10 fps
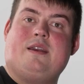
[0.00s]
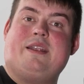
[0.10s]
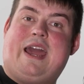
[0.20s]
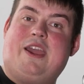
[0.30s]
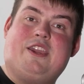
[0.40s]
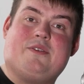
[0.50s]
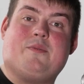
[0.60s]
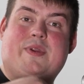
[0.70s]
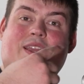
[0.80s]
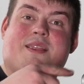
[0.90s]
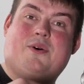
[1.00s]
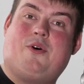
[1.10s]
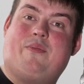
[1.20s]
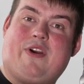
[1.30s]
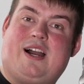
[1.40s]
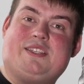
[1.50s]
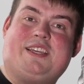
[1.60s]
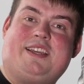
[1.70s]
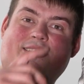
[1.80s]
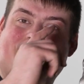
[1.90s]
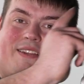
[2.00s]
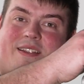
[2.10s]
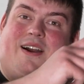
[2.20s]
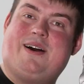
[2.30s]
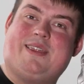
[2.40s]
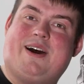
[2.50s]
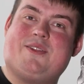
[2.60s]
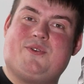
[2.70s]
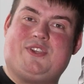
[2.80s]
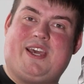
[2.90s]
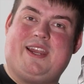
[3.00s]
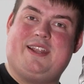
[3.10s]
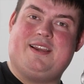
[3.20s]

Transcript: Now you can repeat the whole process on the other side.